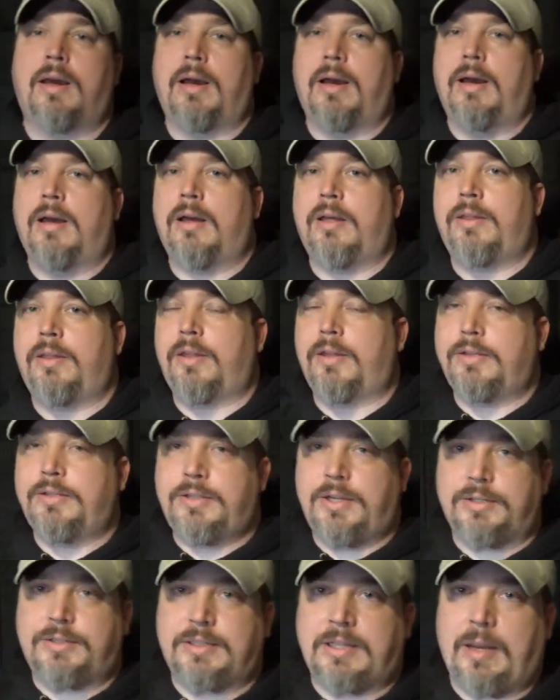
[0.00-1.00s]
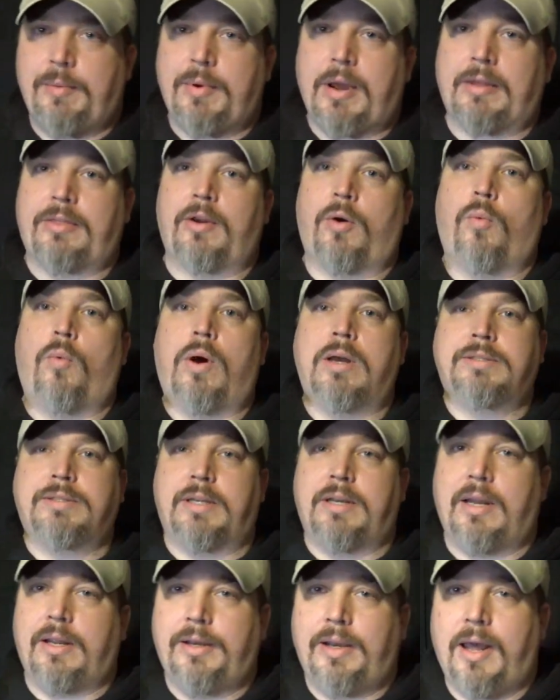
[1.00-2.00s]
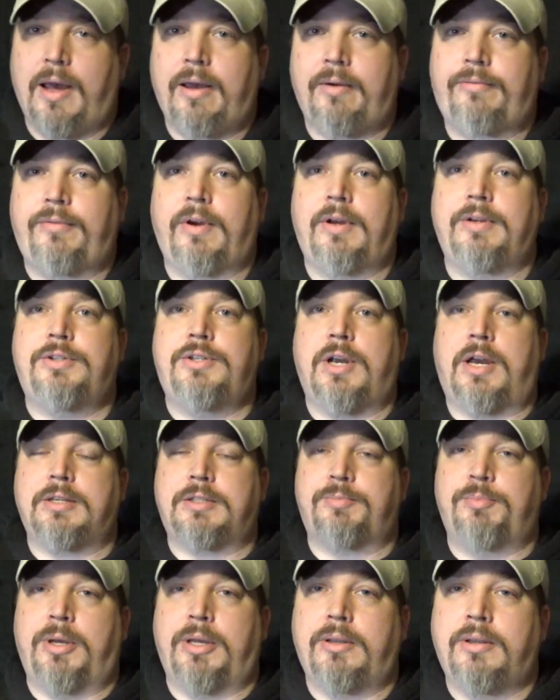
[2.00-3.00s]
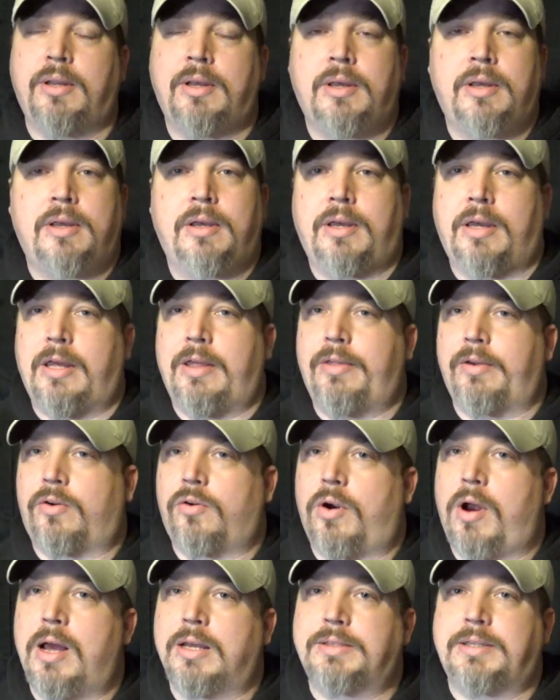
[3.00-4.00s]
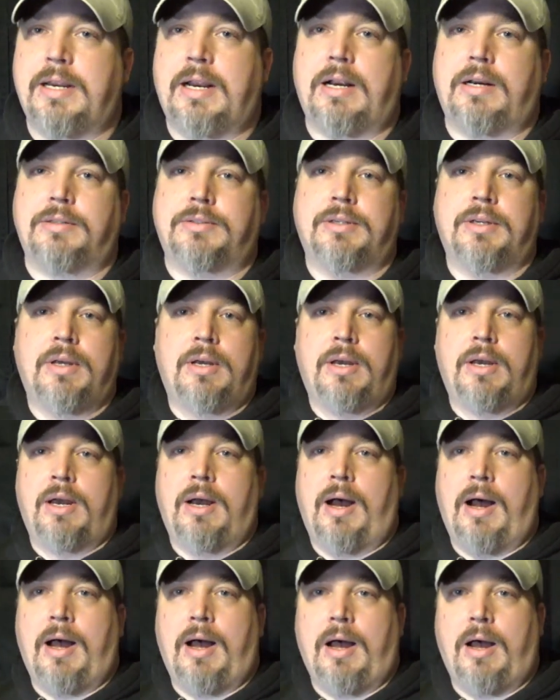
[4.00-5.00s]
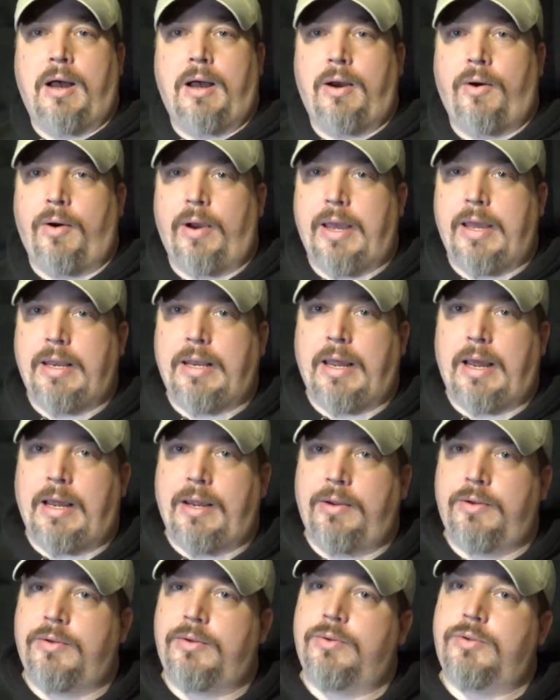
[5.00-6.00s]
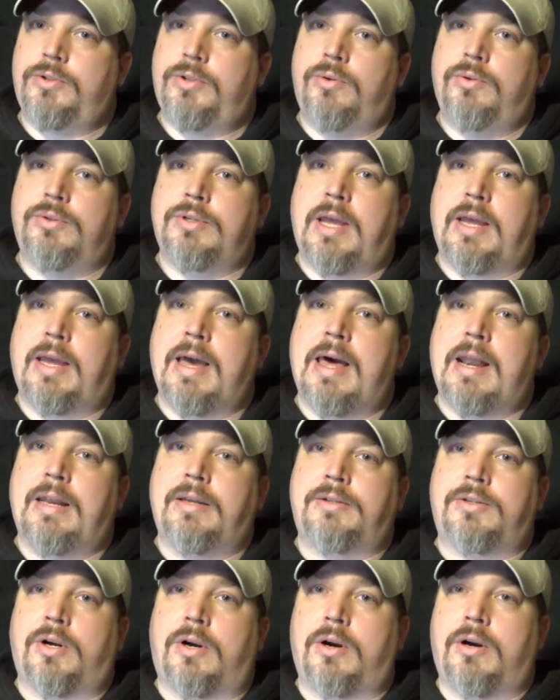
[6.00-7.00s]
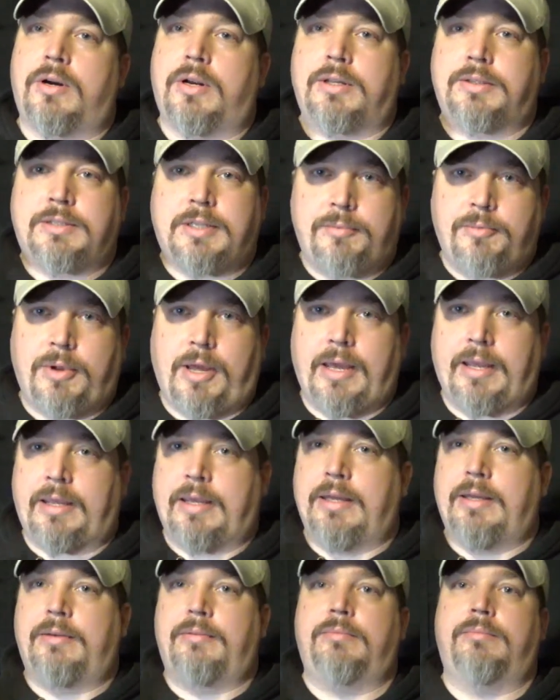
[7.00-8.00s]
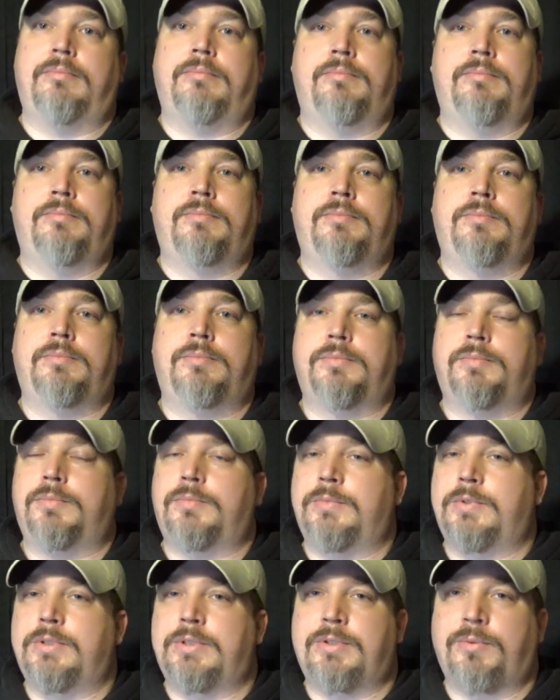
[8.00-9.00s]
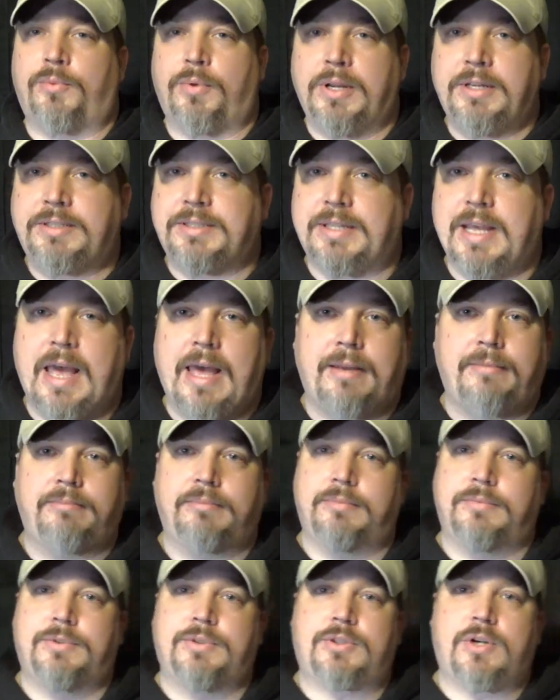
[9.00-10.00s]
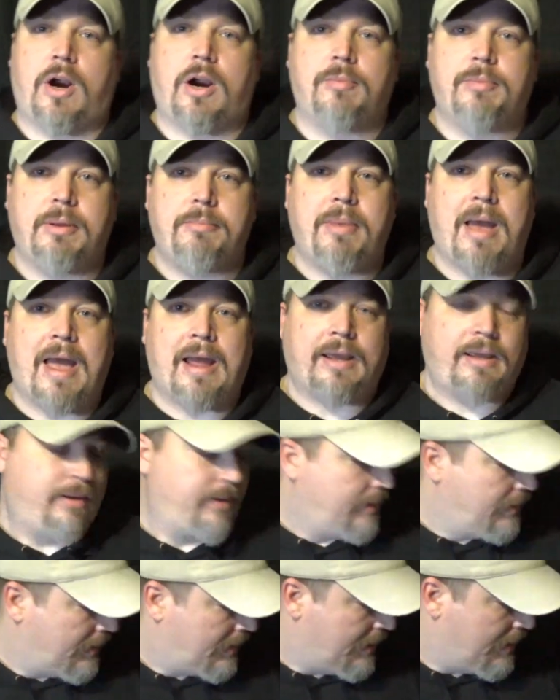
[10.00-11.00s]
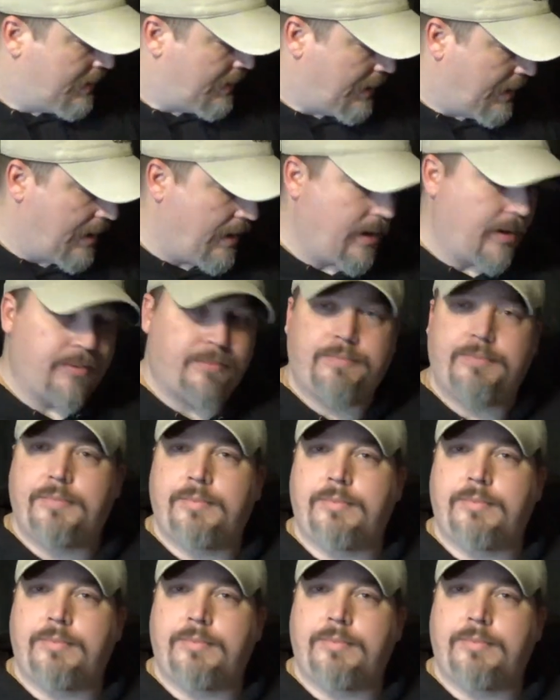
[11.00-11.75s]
Uh, it just seemed like there wasn't enough adjustment in the crosshairs. Uh, and I, as soon as I got it turned, it seemed like it reset, started me back, uh,